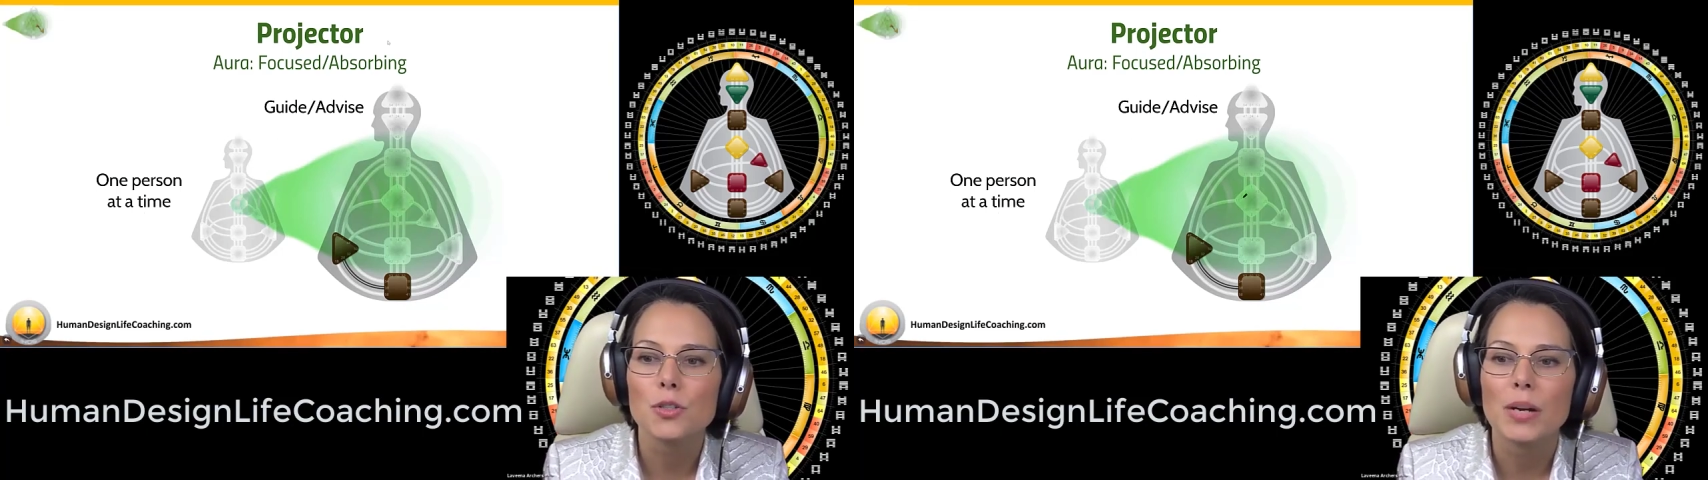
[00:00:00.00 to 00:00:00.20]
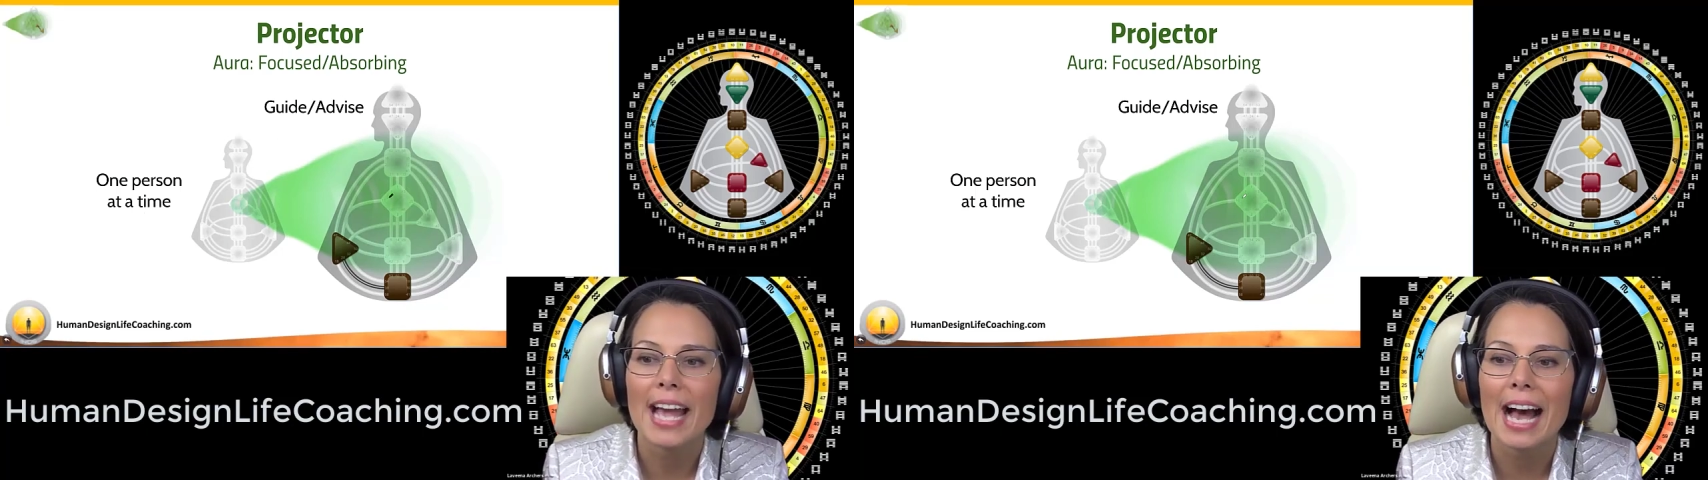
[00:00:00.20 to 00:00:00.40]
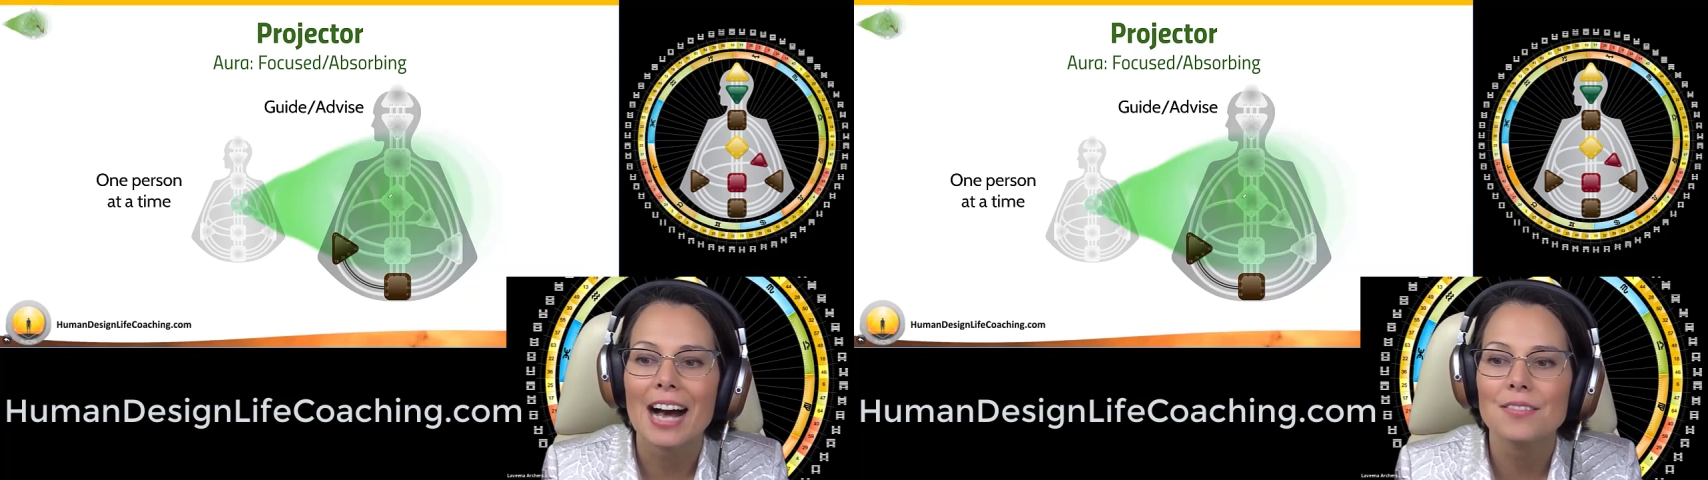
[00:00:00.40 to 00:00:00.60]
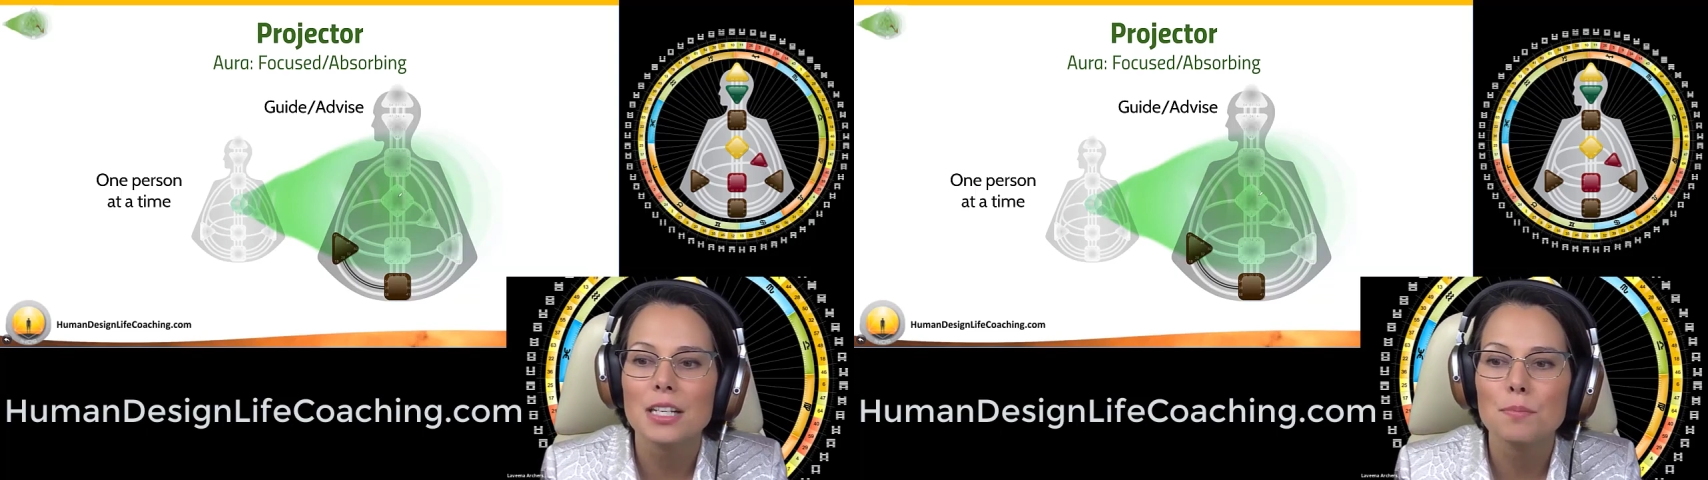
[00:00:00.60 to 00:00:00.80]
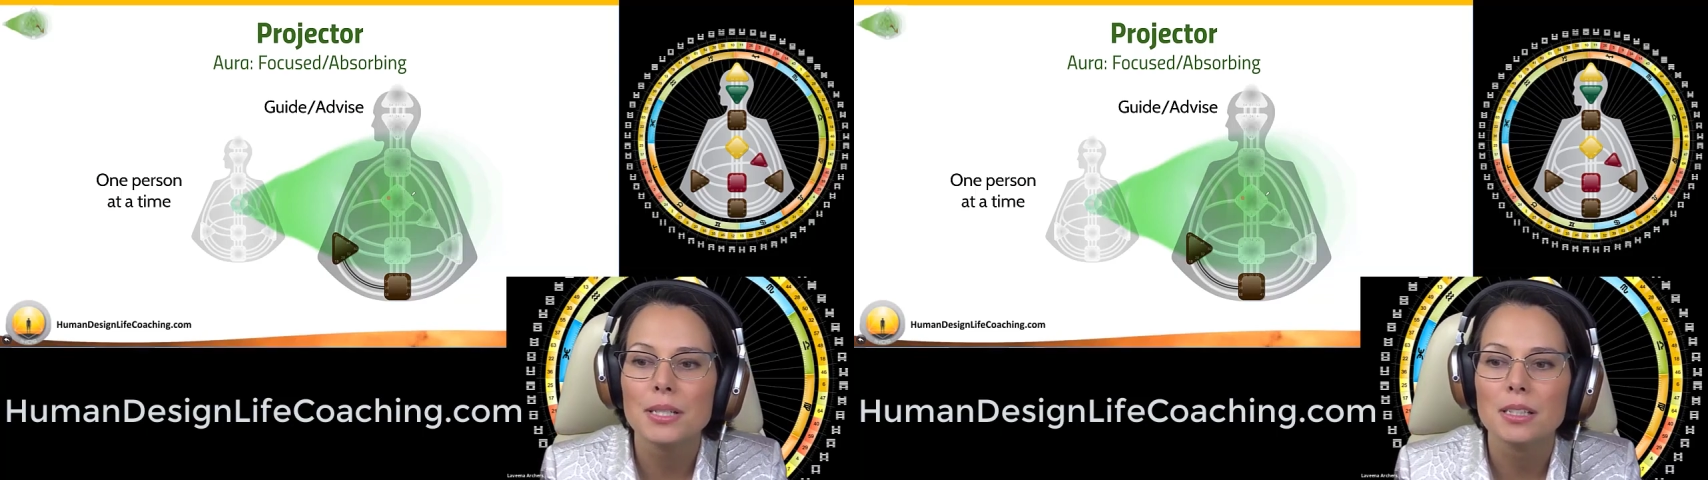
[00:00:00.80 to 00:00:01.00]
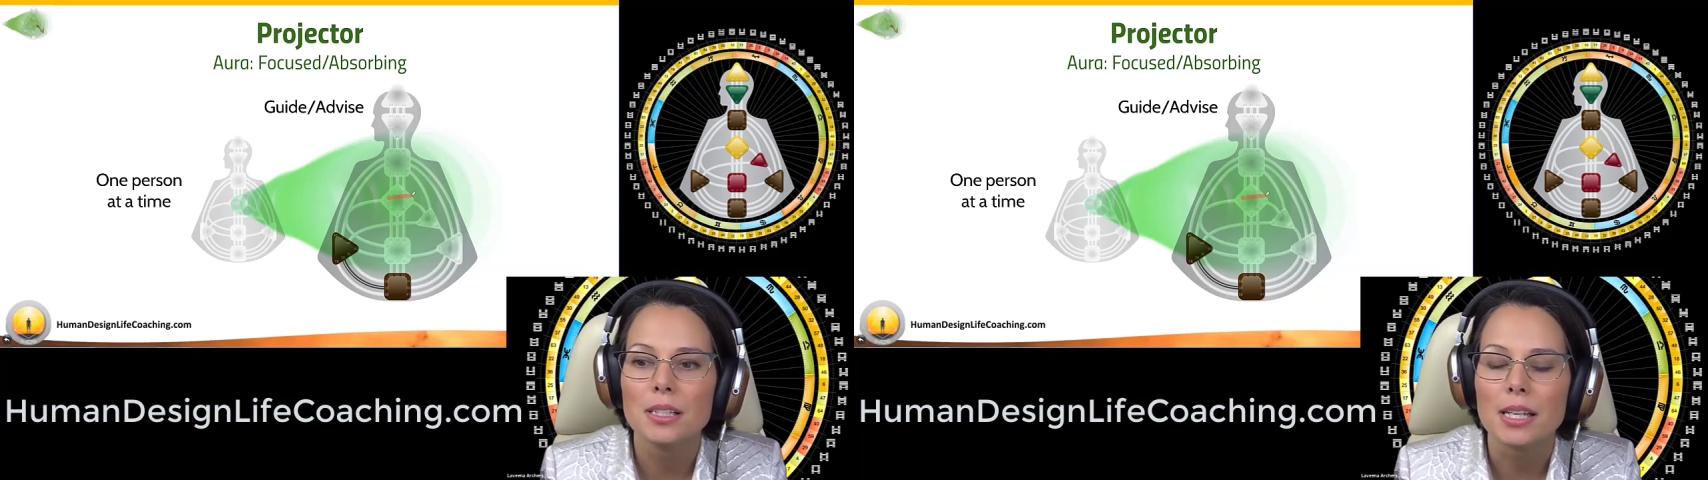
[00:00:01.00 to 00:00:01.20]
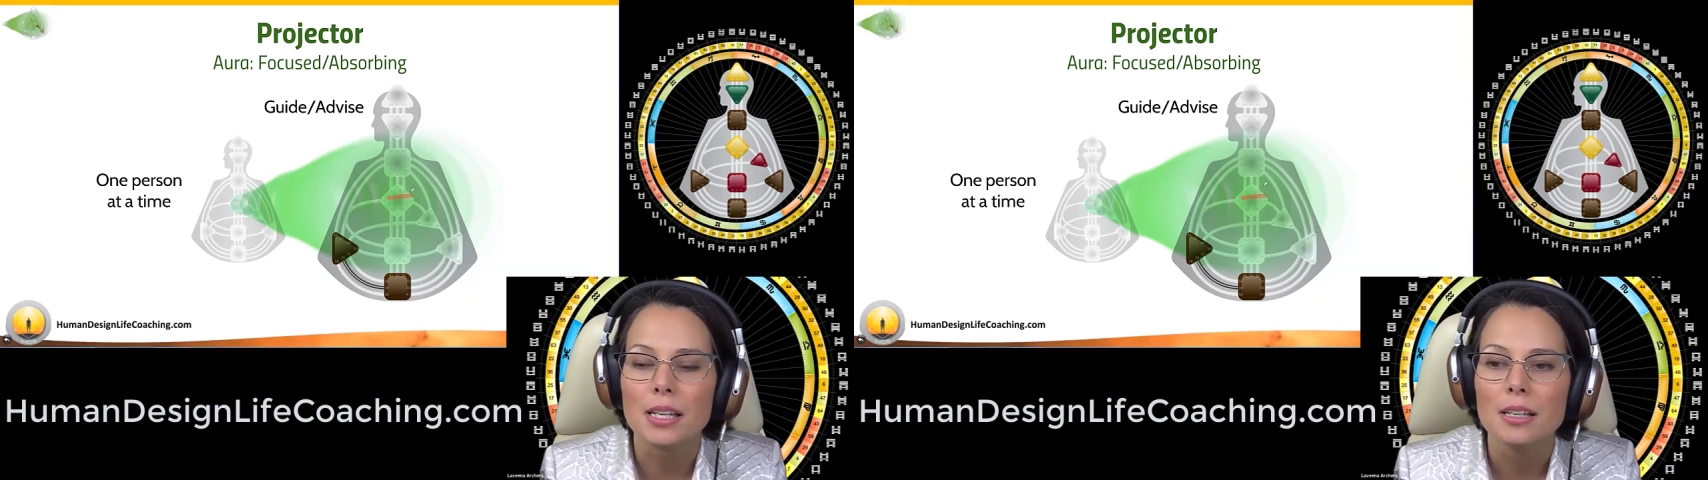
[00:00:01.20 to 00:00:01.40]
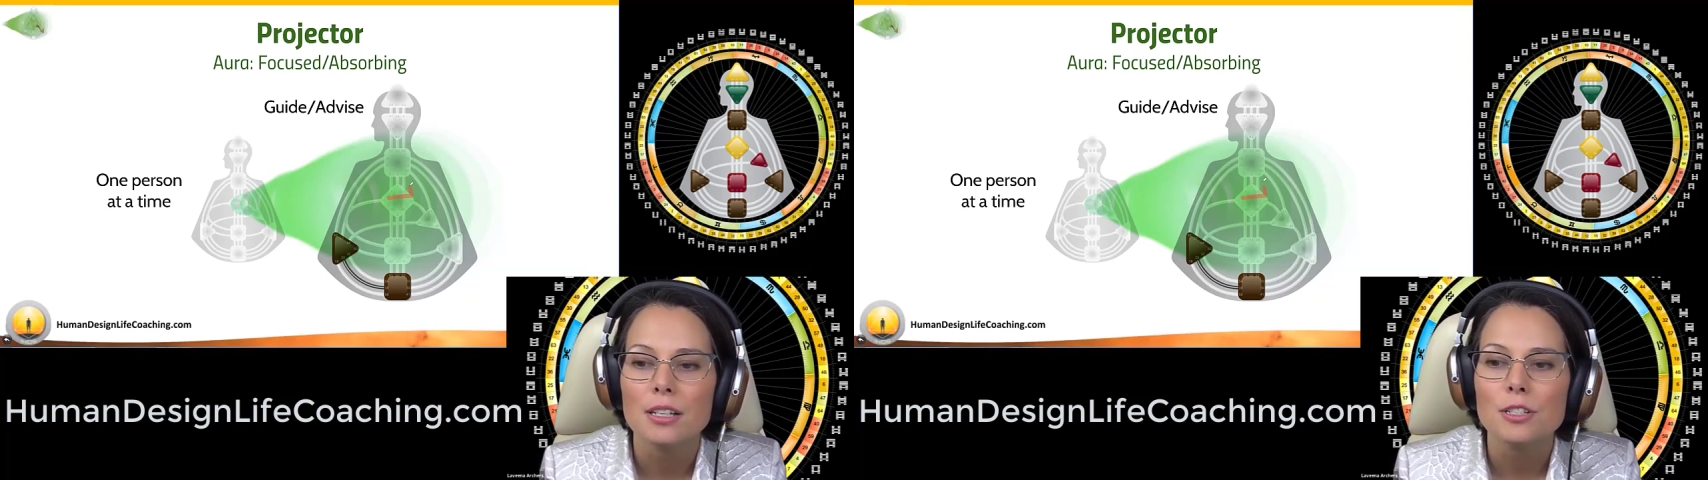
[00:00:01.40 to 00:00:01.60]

we have an ability